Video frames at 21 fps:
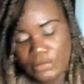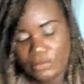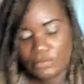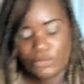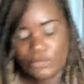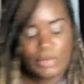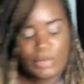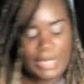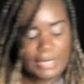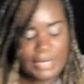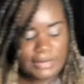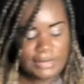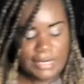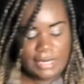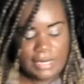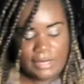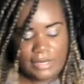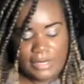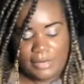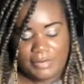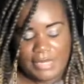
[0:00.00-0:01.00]
you can't
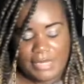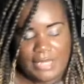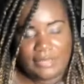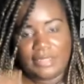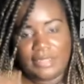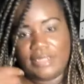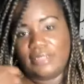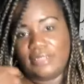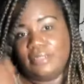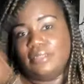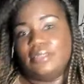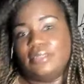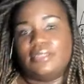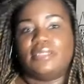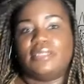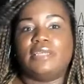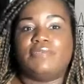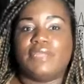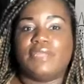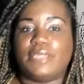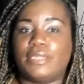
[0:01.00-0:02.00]
tell him nothing.
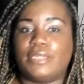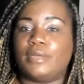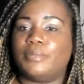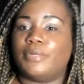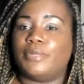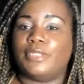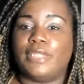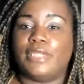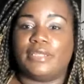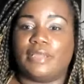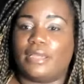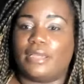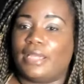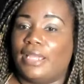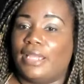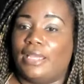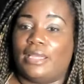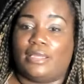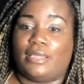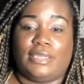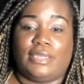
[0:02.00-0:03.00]
Living in
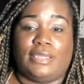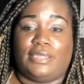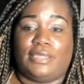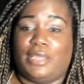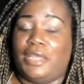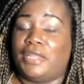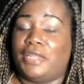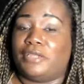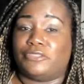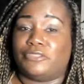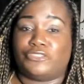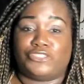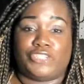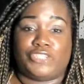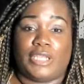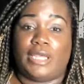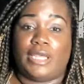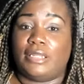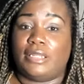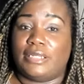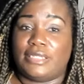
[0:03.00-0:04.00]
a
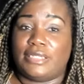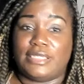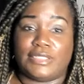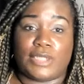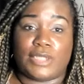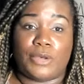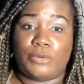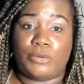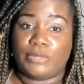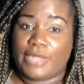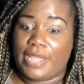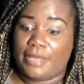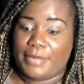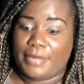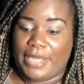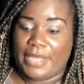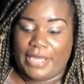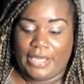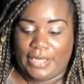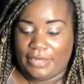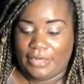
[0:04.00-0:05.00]
shell in his own damn
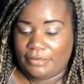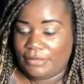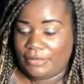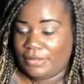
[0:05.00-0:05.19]
head.